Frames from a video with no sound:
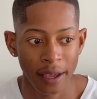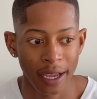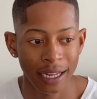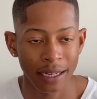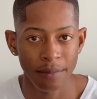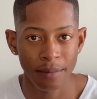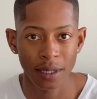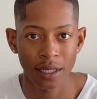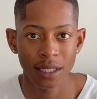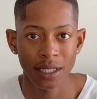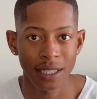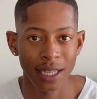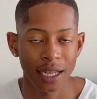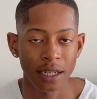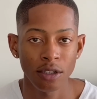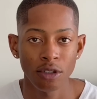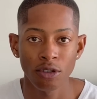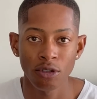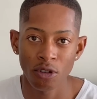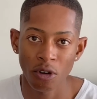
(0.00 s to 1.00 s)
It means
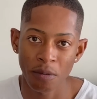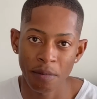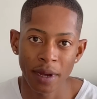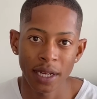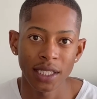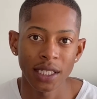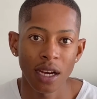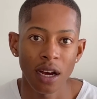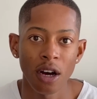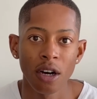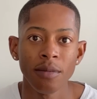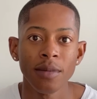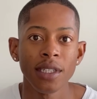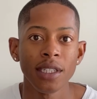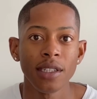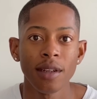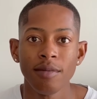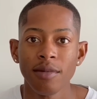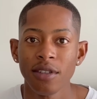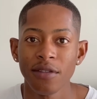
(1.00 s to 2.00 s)
that no matter how many
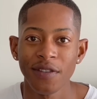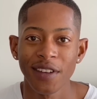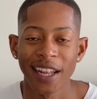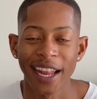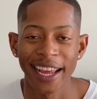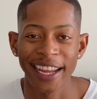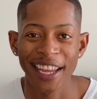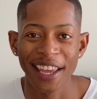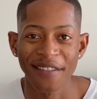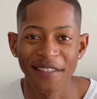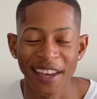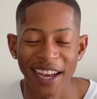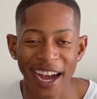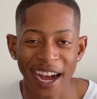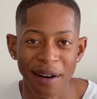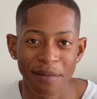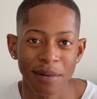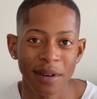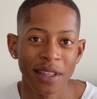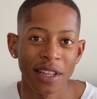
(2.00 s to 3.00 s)
times you feel like giving
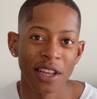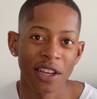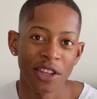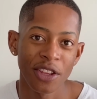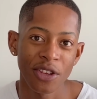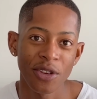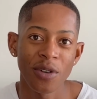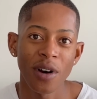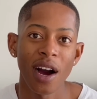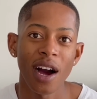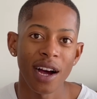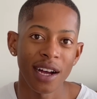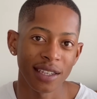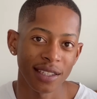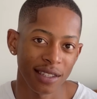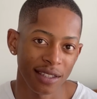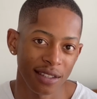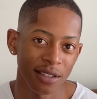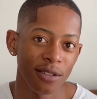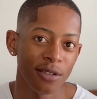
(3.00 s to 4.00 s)
up, you are
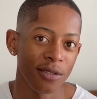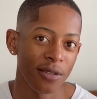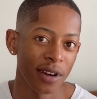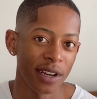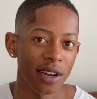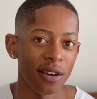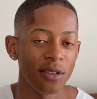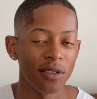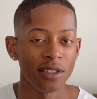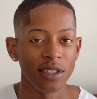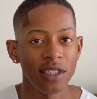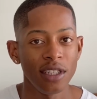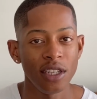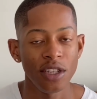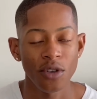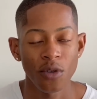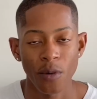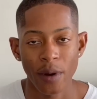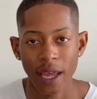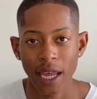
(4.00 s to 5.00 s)
still gonna
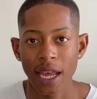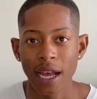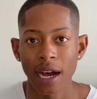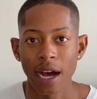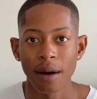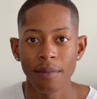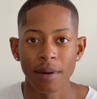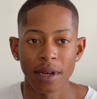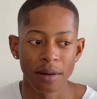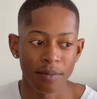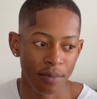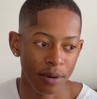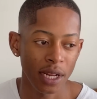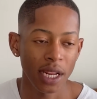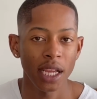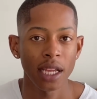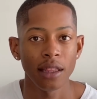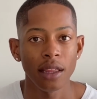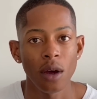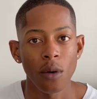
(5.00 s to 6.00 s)
continue waking up and
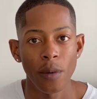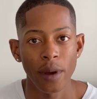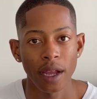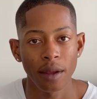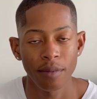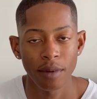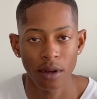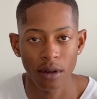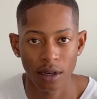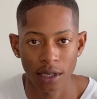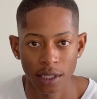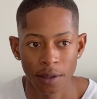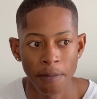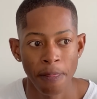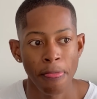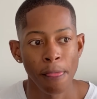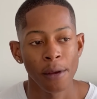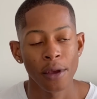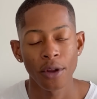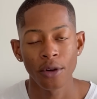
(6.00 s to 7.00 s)
putting in the work, because
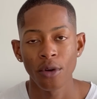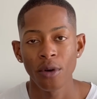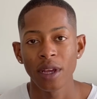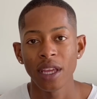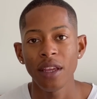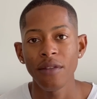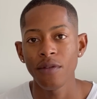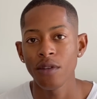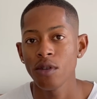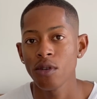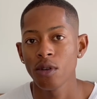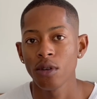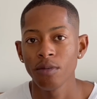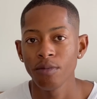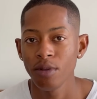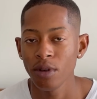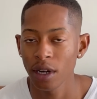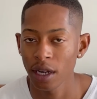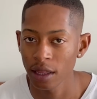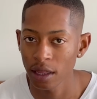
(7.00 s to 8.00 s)
if you don't
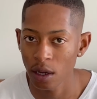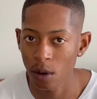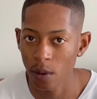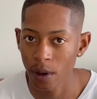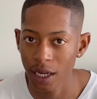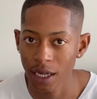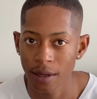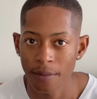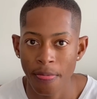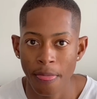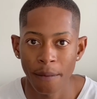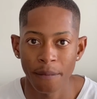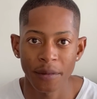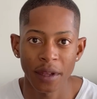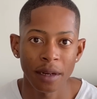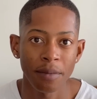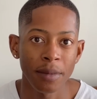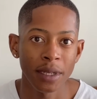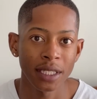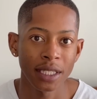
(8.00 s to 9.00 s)
put in the work,
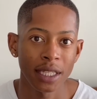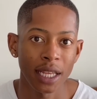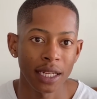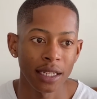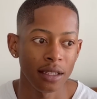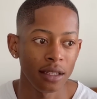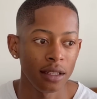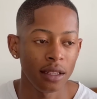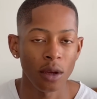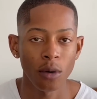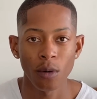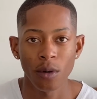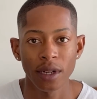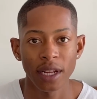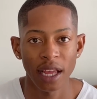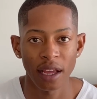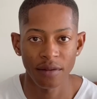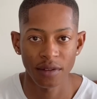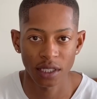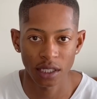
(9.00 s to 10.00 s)
that means that they won't
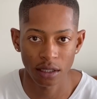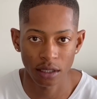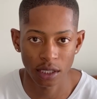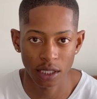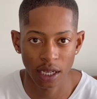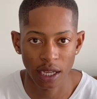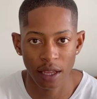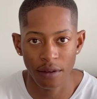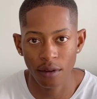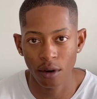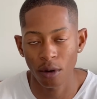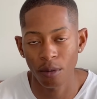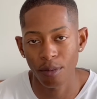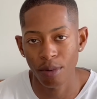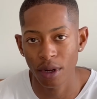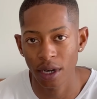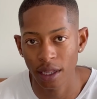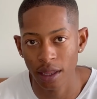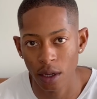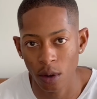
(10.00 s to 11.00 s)
have shelter. If you don't
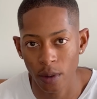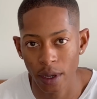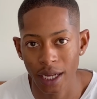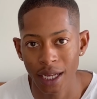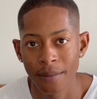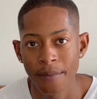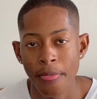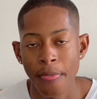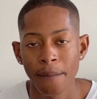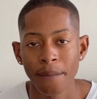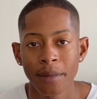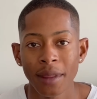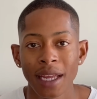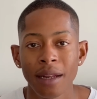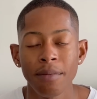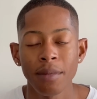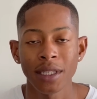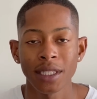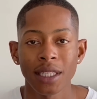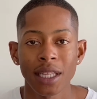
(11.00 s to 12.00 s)
put in the work, that
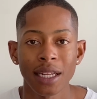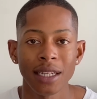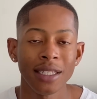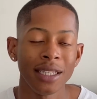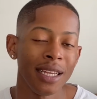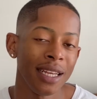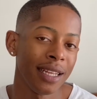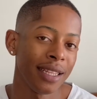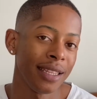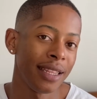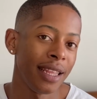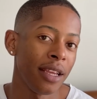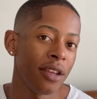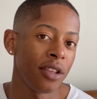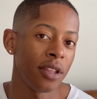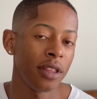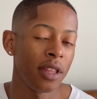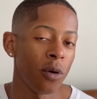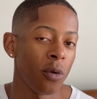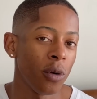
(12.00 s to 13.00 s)
means that
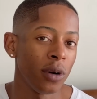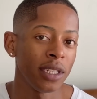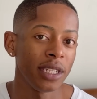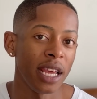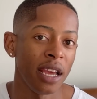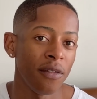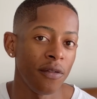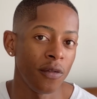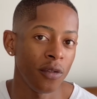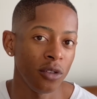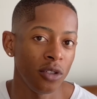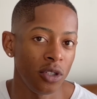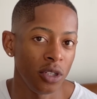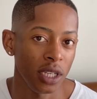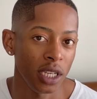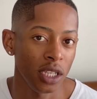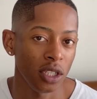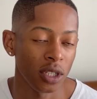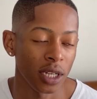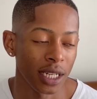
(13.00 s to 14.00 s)
they won't have food to
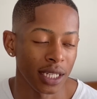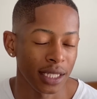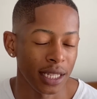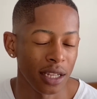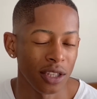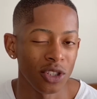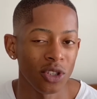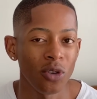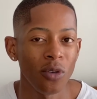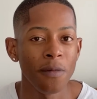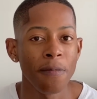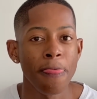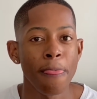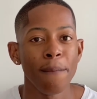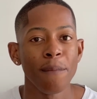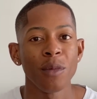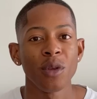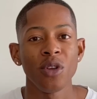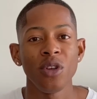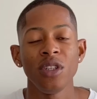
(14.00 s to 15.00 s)
eat. You understand? So
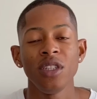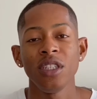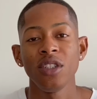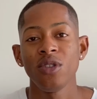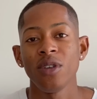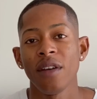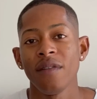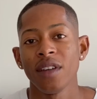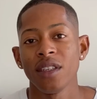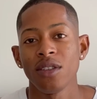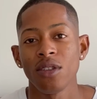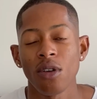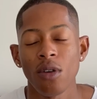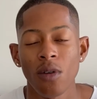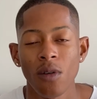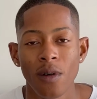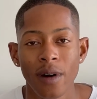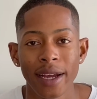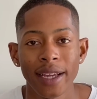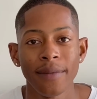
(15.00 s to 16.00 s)
you need to have a strong
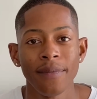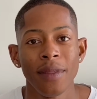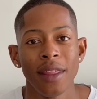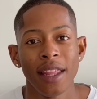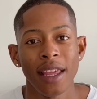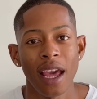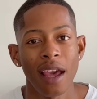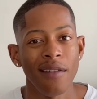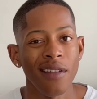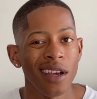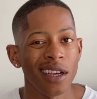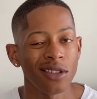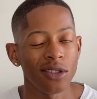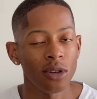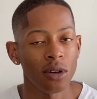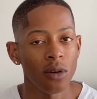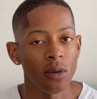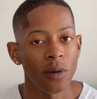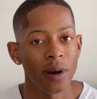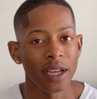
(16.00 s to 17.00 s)
why. Having a
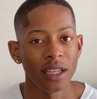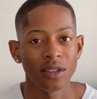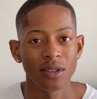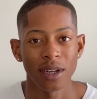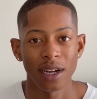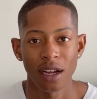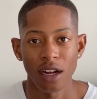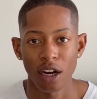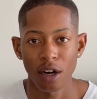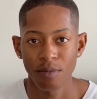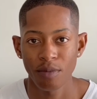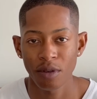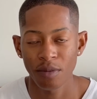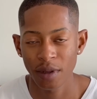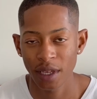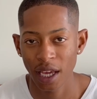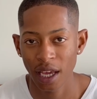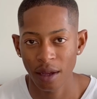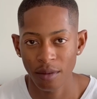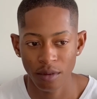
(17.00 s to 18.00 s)
strong why is going to help you
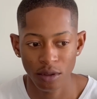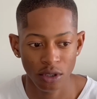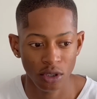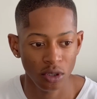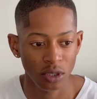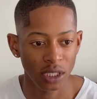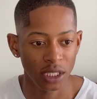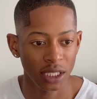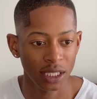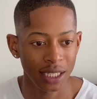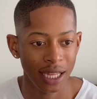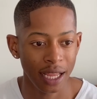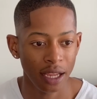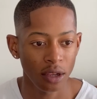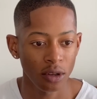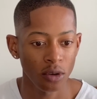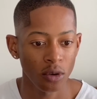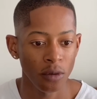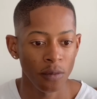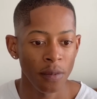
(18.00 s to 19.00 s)
be able to just
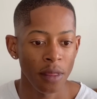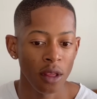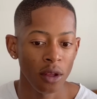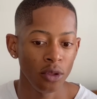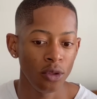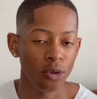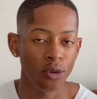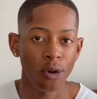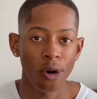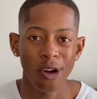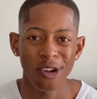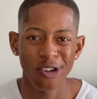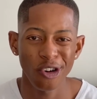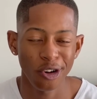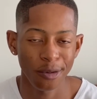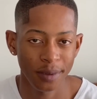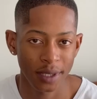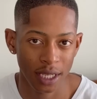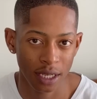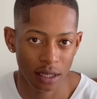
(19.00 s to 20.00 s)
through all
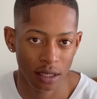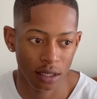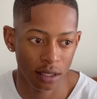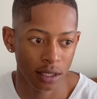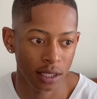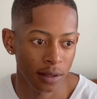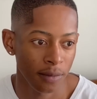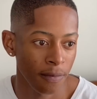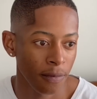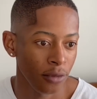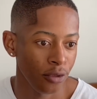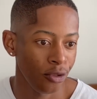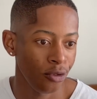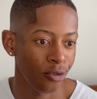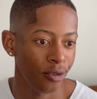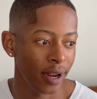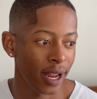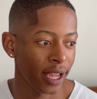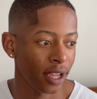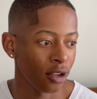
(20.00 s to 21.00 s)
obstacles,
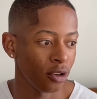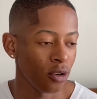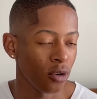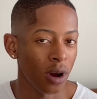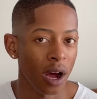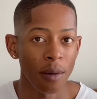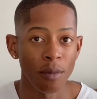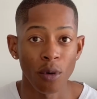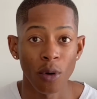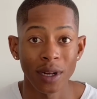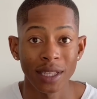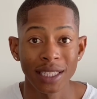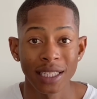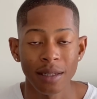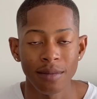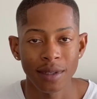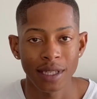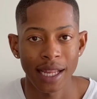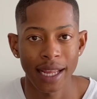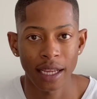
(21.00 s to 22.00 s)
through what
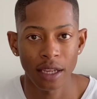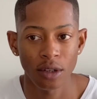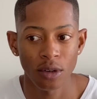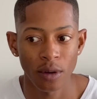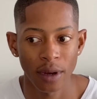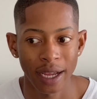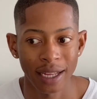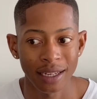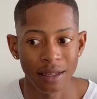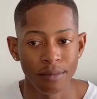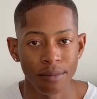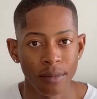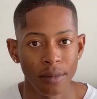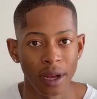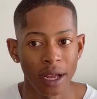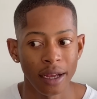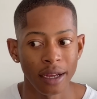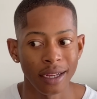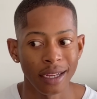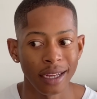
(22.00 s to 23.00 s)
seems like an
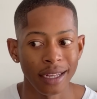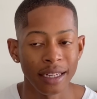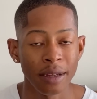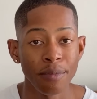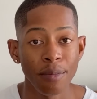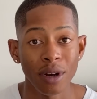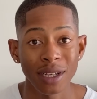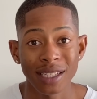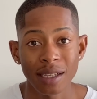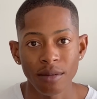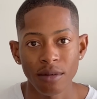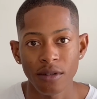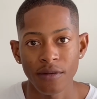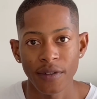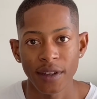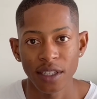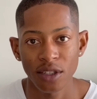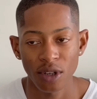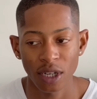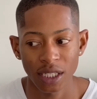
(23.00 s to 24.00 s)
impossible
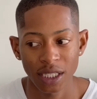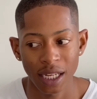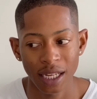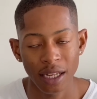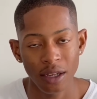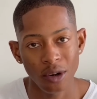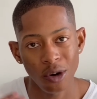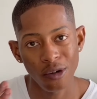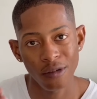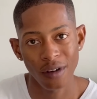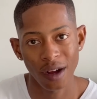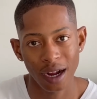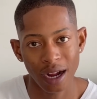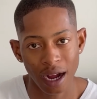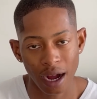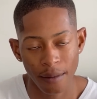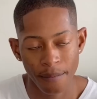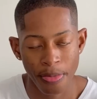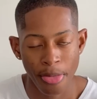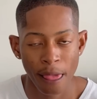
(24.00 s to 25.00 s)
phase to actually
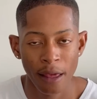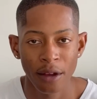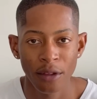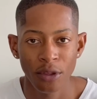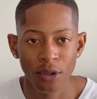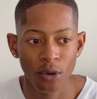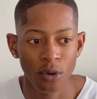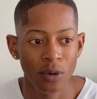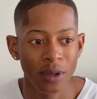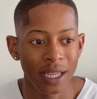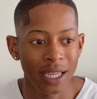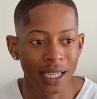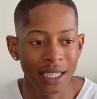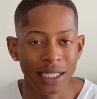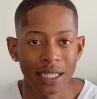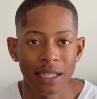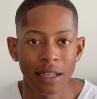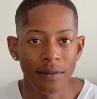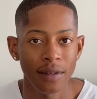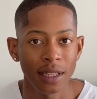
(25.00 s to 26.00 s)
overcome, through each
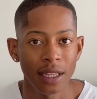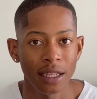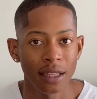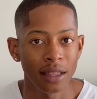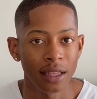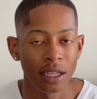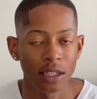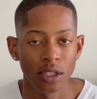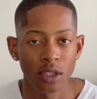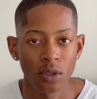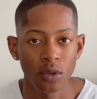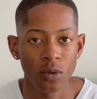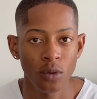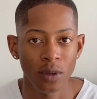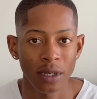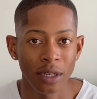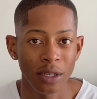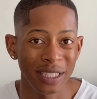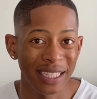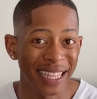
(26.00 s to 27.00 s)
and everything that
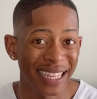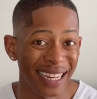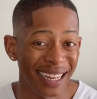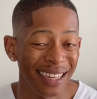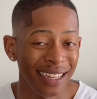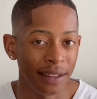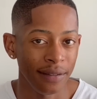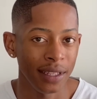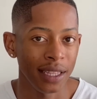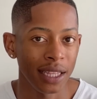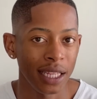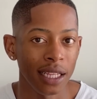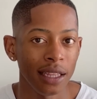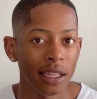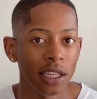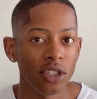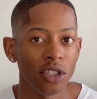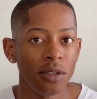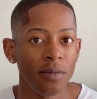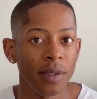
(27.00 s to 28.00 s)
you didn't even think
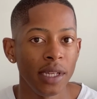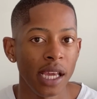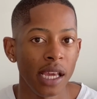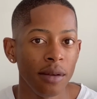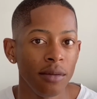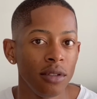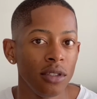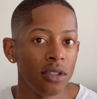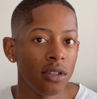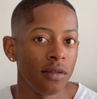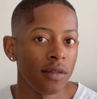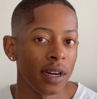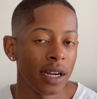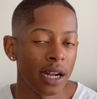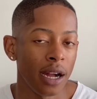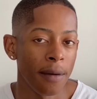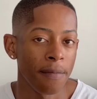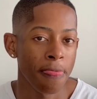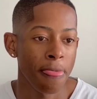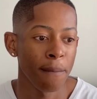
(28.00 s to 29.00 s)
that you'd be able to
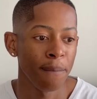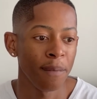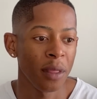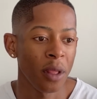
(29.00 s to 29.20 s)
overcome.